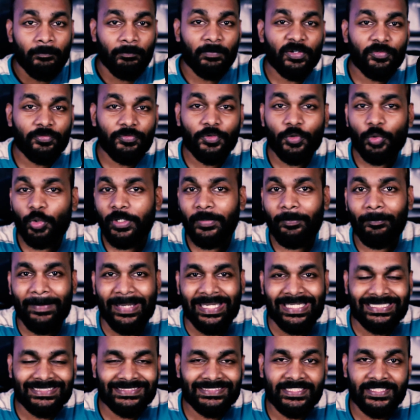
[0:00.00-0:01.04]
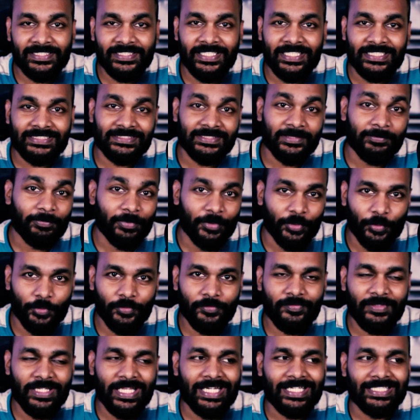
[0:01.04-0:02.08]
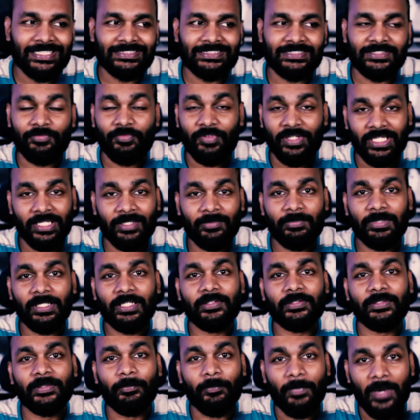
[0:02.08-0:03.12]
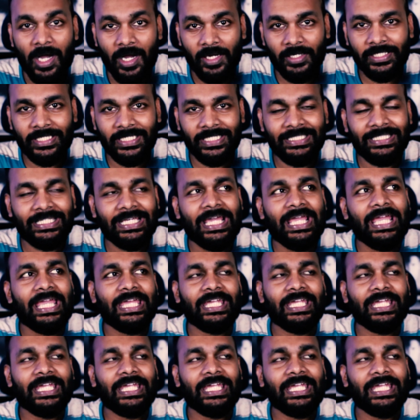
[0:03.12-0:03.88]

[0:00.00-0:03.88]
Before a medicine gets approved and it's available in the market,